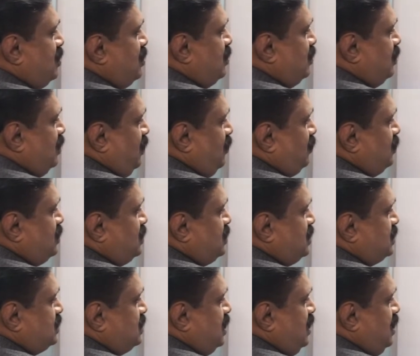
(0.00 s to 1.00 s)
Now this is
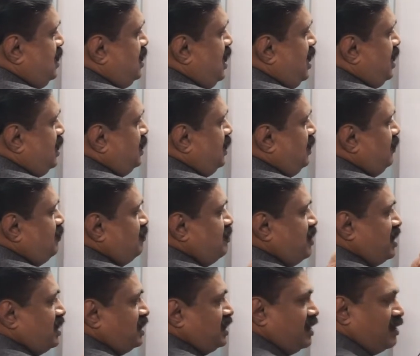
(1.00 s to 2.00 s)
the angle of
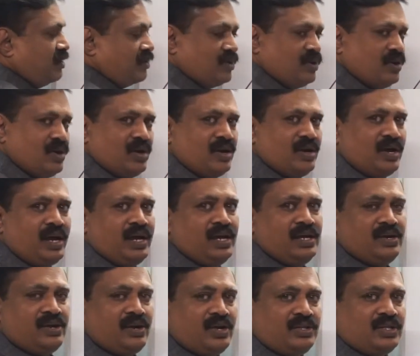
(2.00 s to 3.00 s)
banking. I will
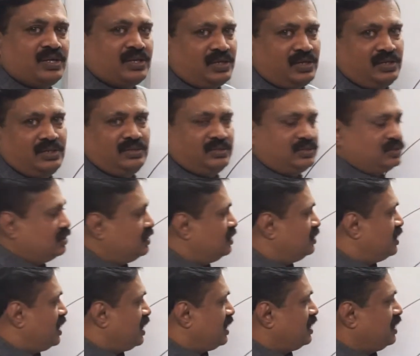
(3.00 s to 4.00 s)
draw the curve,
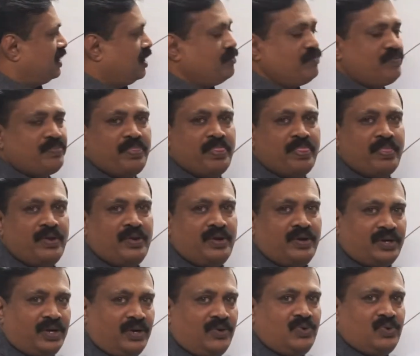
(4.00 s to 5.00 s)
diagram.
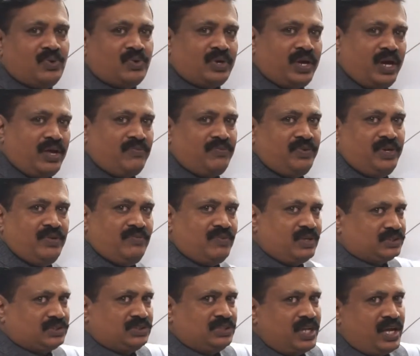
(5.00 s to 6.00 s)
Now you carefully watch
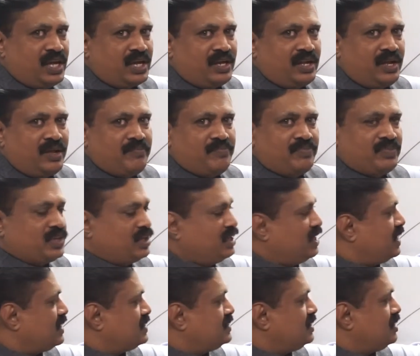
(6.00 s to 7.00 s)
the diagram. In
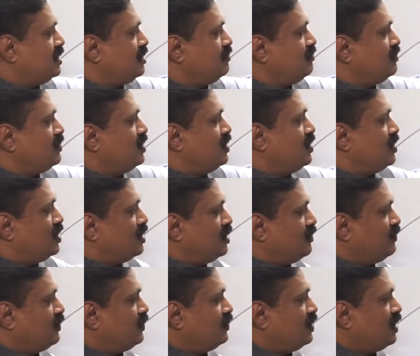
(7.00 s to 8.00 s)
exam, if
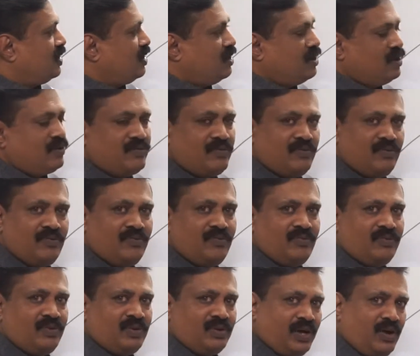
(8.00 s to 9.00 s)
you draw
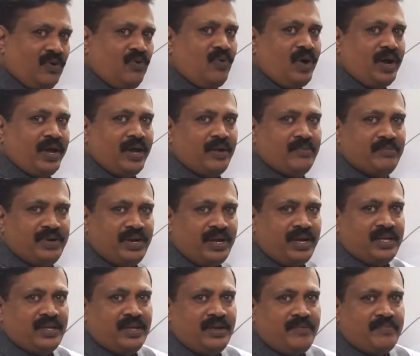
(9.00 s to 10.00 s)
how I am
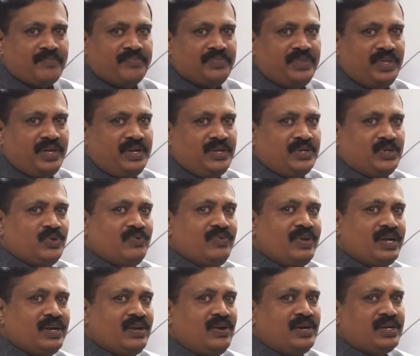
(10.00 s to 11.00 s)
drawing, then you will
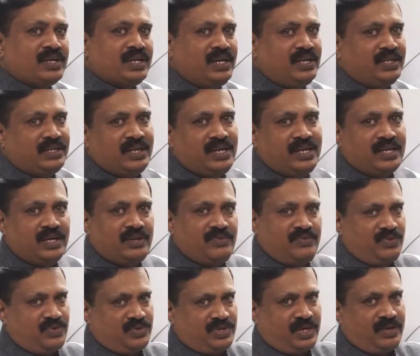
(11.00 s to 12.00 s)
not get any
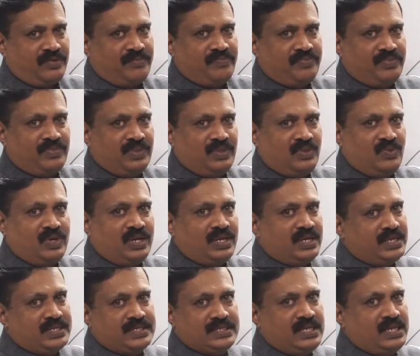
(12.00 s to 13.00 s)
confusion. You can
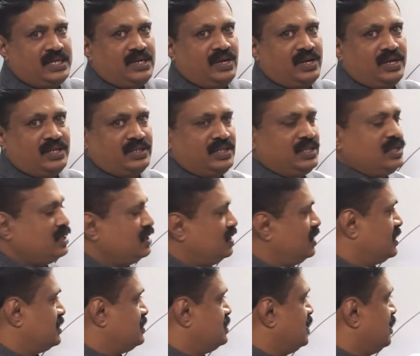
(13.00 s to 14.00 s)
easily draw in the
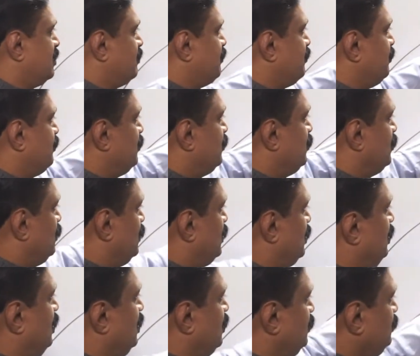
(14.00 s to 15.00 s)
exam.
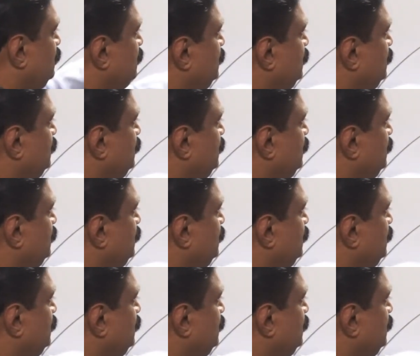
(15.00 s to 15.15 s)
Now,